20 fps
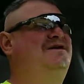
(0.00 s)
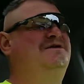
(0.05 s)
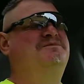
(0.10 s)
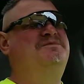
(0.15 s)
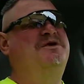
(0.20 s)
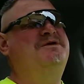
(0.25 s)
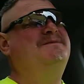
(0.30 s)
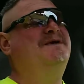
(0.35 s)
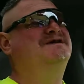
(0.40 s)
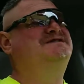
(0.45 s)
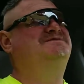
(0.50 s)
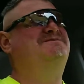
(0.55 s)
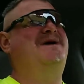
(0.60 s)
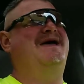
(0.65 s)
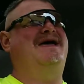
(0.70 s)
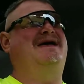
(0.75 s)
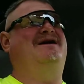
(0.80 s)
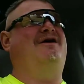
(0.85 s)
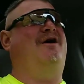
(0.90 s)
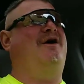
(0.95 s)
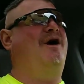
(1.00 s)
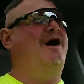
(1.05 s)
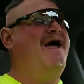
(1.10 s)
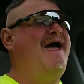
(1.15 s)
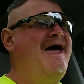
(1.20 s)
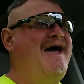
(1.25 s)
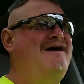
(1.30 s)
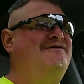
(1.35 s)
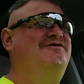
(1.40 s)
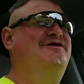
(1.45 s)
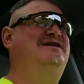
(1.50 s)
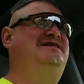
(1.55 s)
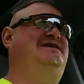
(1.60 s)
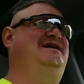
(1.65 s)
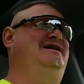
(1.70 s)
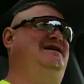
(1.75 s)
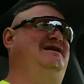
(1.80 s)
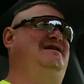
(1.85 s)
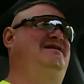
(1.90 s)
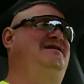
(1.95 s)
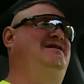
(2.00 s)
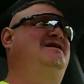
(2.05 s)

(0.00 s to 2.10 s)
pretty much made everything.